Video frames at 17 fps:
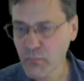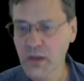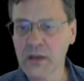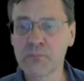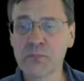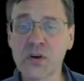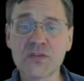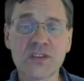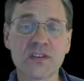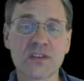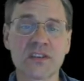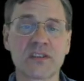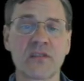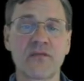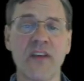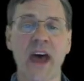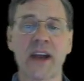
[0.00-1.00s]
Most of
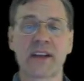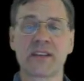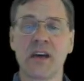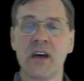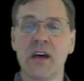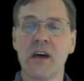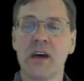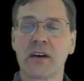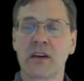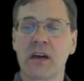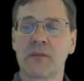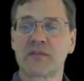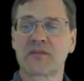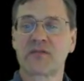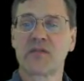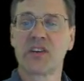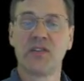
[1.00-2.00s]
this effect
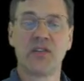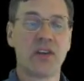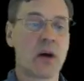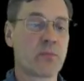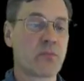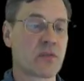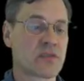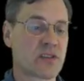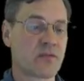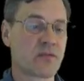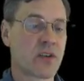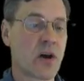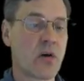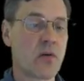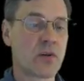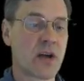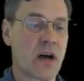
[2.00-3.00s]
comes from the numbers of
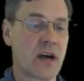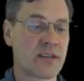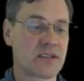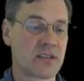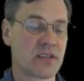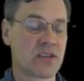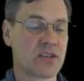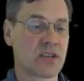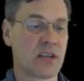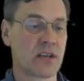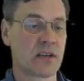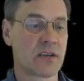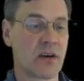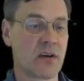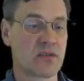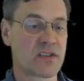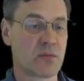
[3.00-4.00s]
codons in the genetic
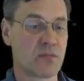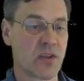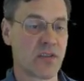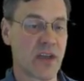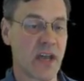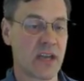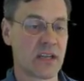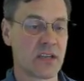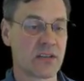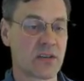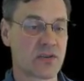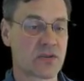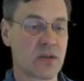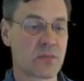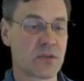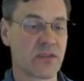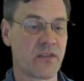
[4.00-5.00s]
code. So methionine and
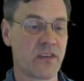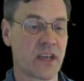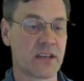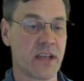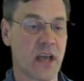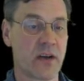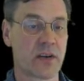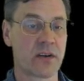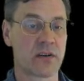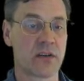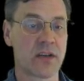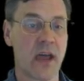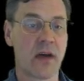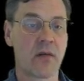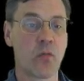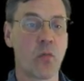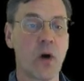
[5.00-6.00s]
tryptophan down here
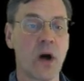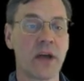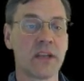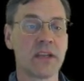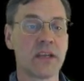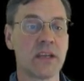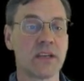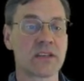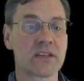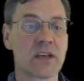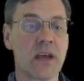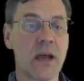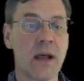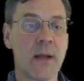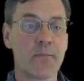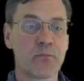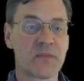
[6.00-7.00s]
have 1 each.
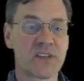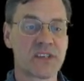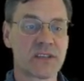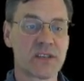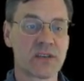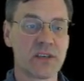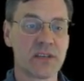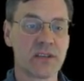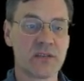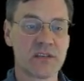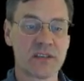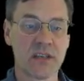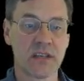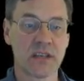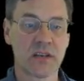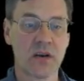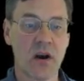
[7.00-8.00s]
Serine,
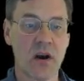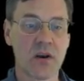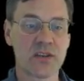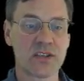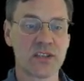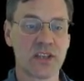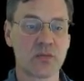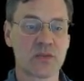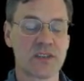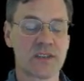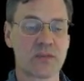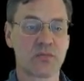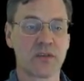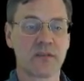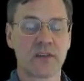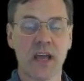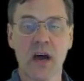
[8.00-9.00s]
leucine, and arginine, which is a
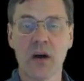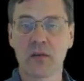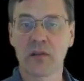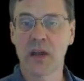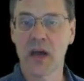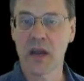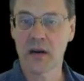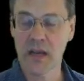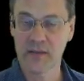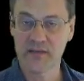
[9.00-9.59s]
bit of an outlier, have